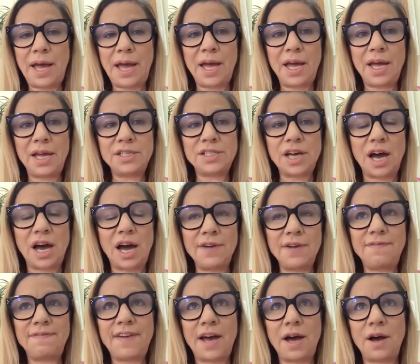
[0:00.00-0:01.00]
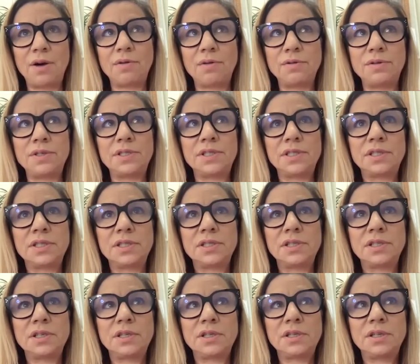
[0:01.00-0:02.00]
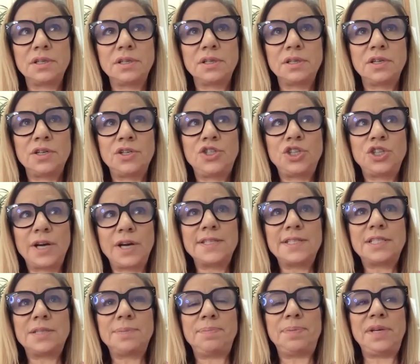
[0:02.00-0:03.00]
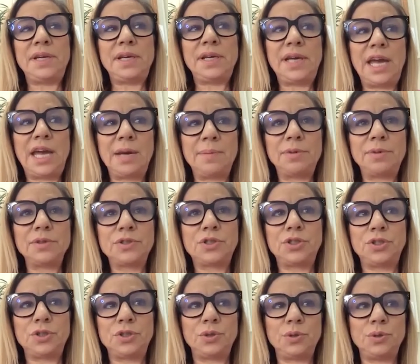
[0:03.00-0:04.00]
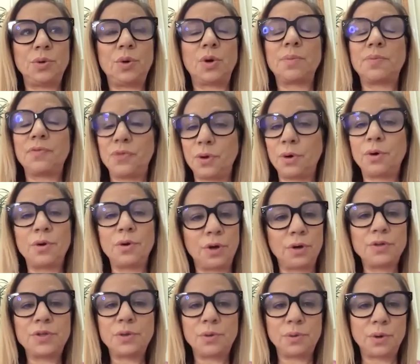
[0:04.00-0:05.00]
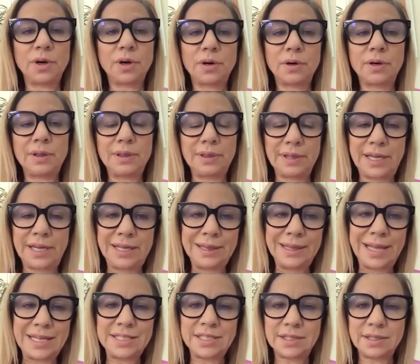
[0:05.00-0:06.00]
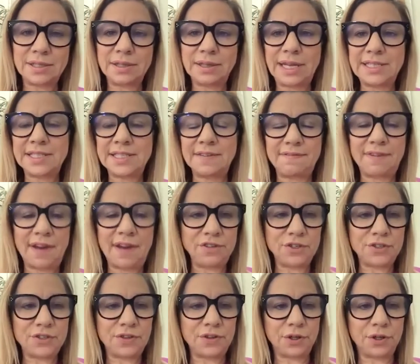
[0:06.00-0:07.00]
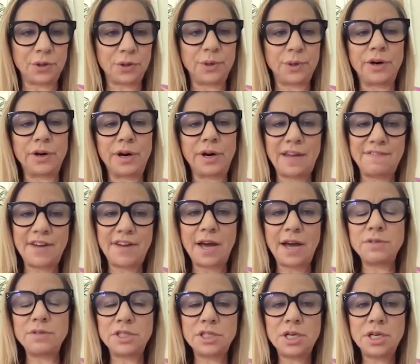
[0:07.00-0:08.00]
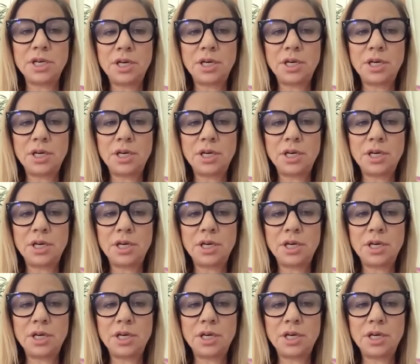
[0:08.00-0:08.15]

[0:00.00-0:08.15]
and I found just being able to, or those who are in less than 5 years in their career, and I found